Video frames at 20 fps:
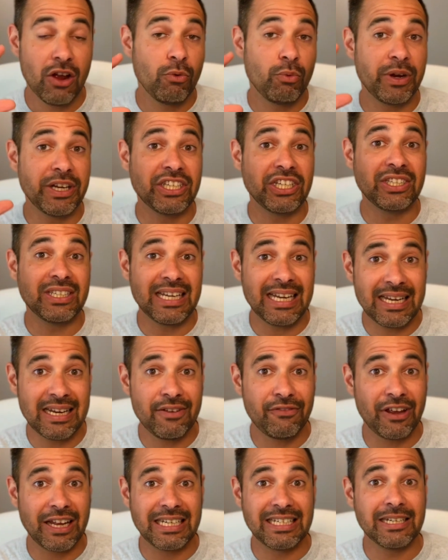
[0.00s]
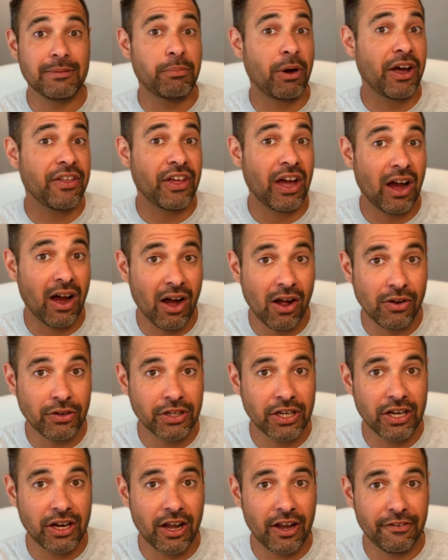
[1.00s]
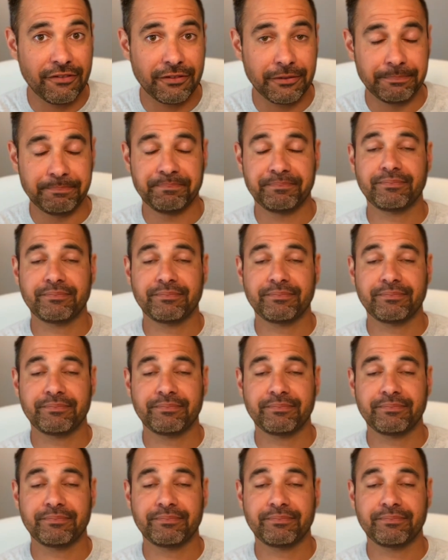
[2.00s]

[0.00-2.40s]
which is innervated by the ulnar nerve.